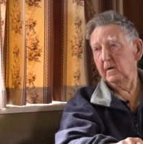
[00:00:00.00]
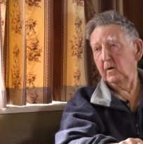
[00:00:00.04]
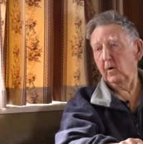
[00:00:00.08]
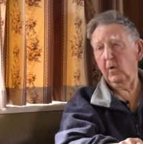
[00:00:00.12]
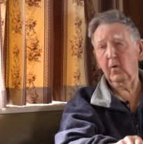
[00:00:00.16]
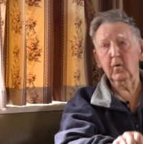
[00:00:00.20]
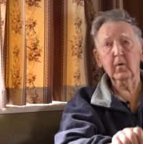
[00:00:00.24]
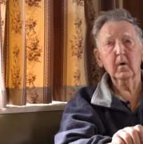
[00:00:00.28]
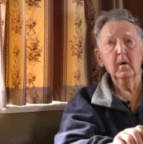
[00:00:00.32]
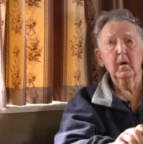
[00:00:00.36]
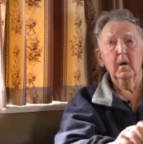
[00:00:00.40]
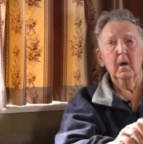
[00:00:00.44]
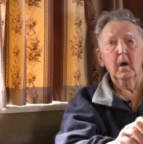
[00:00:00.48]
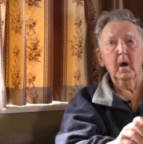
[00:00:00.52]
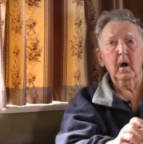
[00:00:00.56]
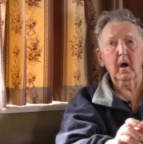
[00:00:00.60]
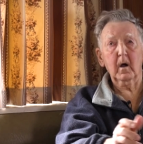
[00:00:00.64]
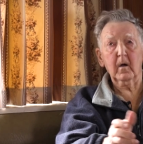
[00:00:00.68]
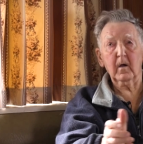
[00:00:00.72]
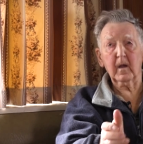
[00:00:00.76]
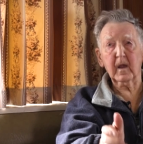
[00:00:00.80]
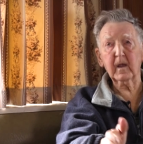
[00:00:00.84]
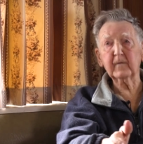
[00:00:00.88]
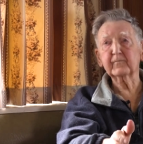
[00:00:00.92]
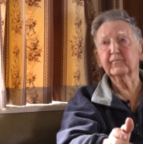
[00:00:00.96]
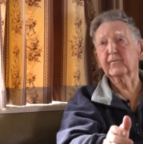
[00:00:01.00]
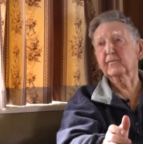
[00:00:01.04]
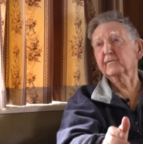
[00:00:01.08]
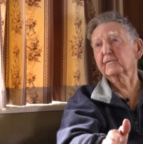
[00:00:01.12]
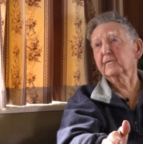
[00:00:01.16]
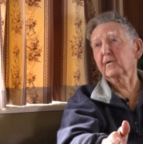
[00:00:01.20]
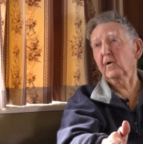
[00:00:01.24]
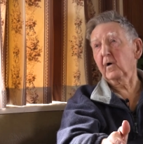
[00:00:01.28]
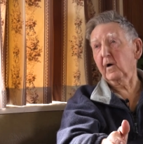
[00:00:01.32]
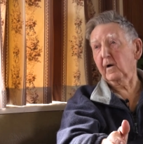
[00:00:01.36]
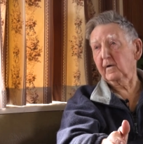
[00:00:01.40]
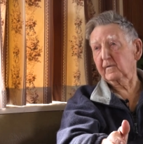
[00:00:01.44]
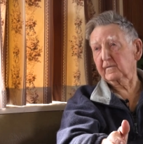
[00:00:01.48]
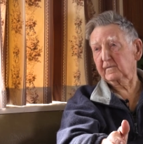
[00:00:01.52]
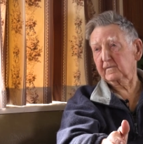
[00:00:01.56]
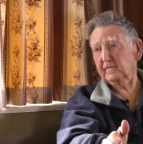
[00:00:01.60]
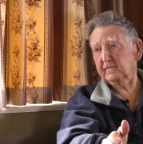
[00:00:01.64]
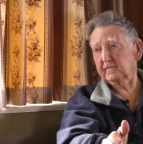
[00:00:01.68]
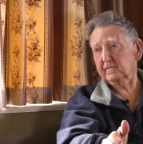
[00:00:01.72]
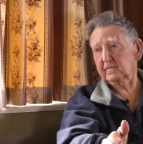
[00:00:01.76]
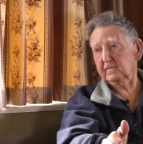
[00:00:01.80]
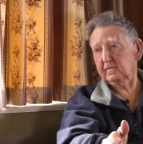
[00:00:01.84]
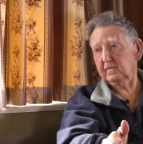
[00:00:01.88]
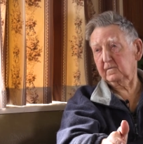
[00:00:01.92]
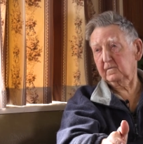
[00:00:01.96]
I advertised
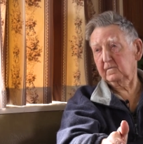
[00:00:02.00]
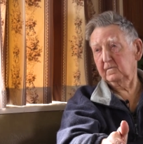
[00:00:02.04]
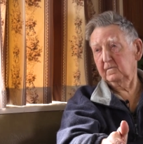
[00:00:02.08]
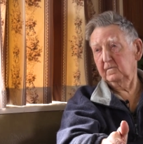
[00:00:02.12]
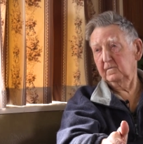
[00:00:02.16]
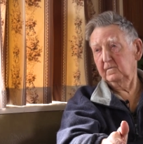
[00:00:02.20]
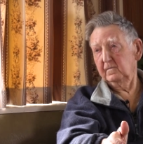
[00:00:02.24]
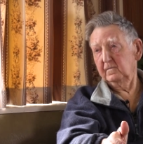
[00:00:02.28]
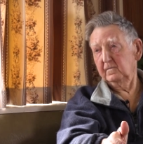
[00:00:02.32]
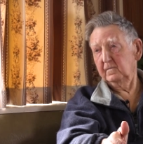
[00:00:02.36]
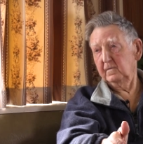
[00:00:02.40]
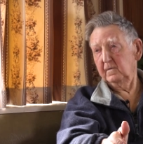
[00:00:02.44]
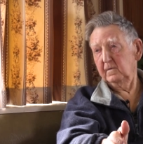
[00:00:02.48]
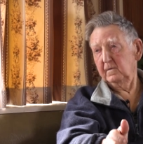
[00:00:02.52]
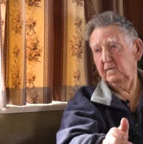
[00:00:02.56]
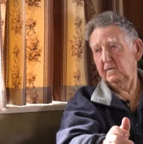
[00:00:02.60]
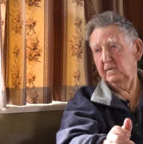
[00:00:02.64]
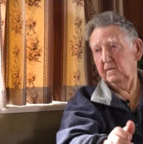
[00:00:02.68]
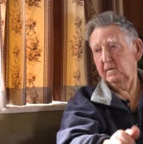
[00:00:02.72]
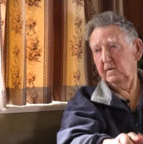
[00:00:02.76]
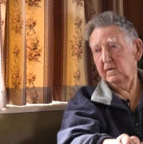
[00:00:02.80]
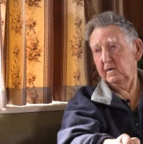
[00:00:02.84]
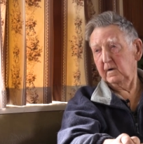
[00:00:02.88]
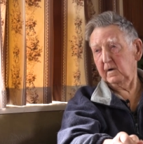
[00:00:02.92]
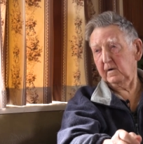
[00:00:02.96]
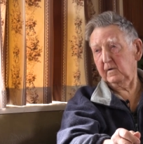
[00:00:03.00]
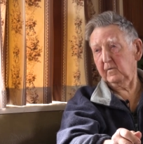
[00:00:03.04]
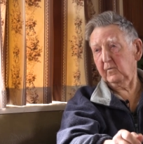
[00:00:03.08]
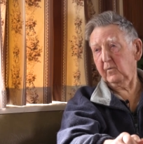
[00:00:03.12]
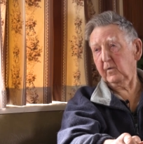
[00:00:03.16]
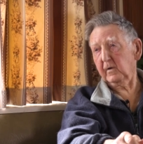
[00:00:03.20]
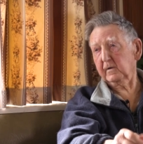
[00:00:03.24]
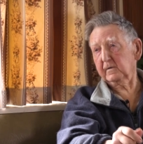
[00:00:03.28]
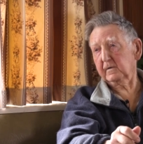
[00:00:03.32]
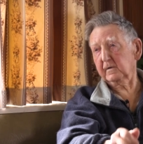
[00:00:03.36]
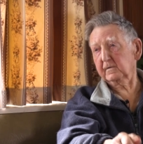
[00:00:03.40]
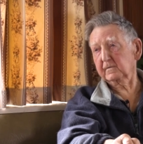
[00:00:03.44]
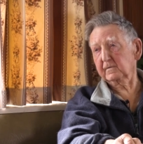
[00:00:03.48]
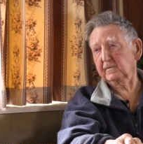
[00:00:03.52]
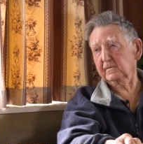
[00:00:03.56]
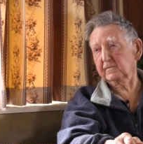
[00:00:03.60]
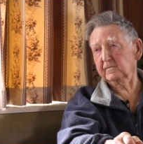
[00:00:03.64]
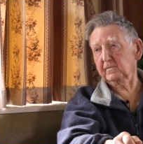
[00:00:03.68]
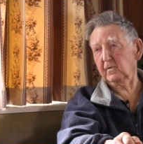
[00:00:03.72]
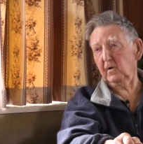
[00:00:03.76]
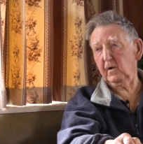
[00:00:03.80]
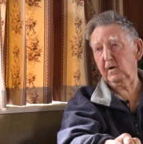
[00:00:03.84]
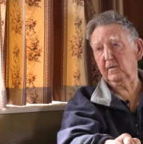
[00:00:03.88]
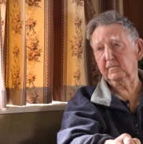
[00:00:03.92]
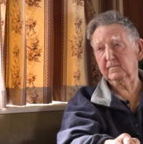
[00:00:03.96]
in the work at the
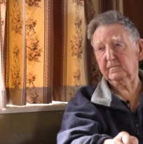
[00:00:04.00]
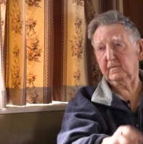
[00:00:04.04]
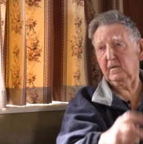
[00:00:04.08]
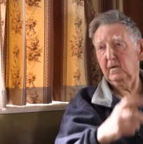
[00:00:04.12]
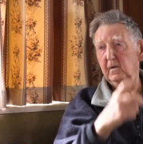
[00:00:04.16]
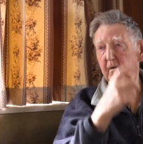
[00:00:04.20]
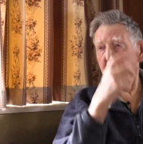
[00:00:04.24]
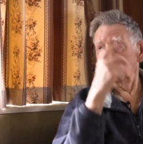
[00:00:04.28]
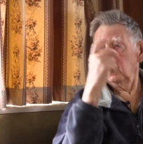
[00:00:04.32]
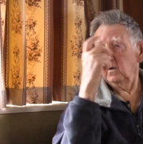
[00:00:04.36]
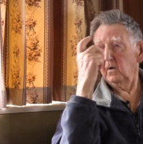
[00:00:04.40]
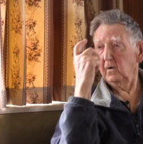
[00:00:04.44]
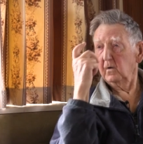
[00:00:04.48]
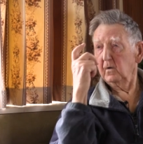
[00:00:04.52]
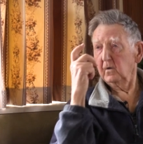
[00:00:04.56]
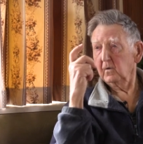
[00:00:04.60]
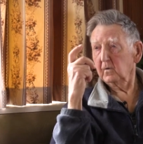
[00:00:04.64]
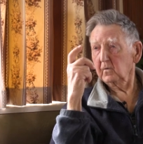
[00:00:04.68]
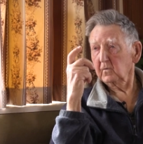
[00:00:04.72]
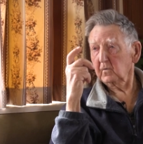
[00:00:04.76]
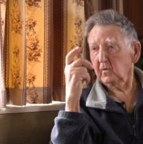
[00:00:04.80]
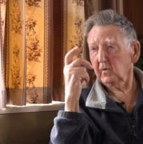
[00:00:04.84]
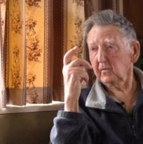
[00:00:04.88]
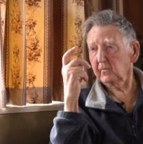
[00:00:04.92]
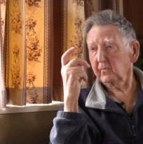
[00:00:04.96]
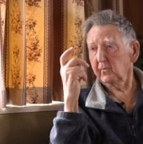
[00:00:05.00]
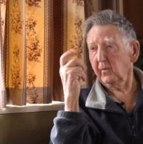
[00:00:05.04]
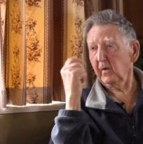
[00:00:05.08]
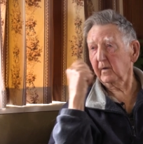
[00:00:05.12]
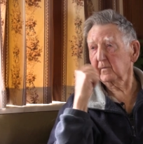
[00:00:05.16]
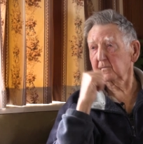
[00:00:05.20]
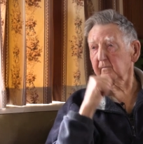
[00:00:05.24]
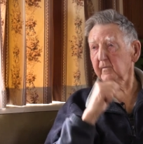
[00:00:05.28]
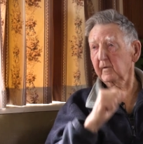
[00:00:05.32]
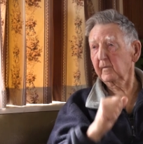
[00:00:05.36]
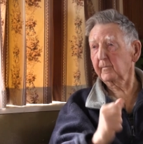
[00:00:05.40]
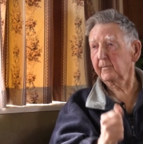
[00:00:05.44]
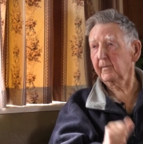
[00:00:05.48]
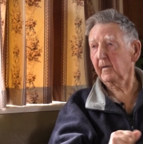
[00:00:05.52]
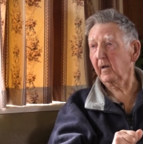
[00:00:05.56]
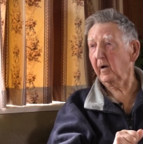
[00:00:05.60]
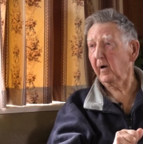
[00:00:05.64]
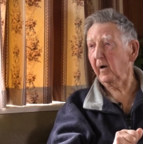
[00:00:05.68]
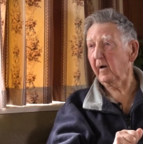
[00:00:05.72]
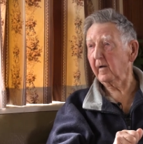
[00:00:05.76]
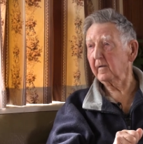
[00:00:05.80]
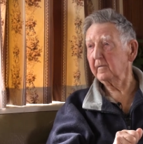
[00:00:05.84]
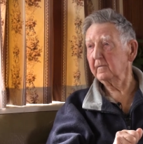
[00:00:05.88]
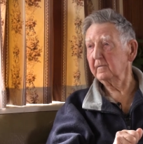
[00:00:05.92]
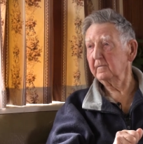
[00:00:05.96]
time, got one
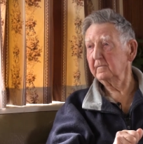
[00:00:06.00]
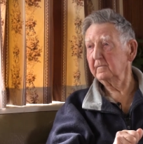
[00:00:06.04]
reply,